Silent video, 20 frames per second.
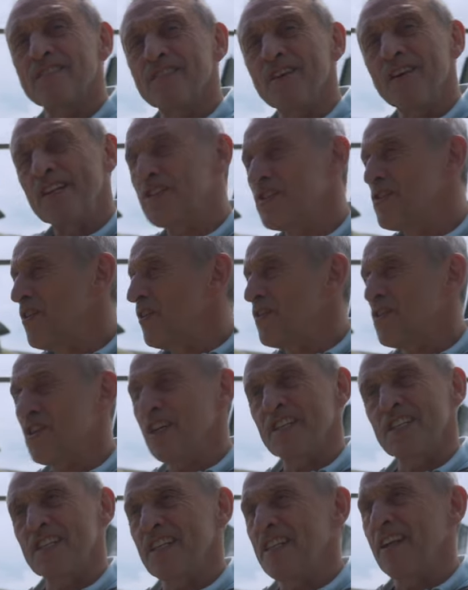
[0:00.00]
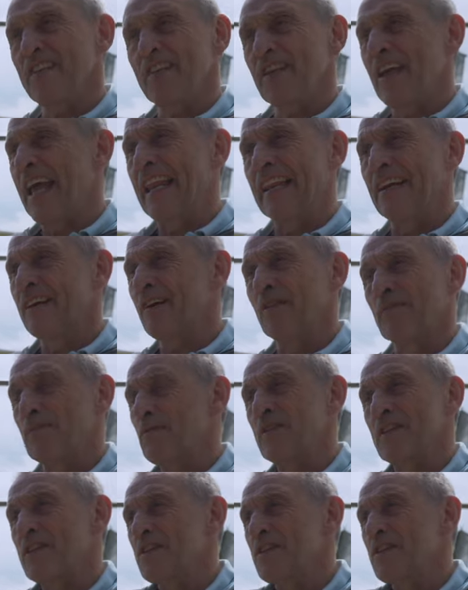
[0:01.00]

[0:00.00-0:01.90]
So it's not just another helicopter,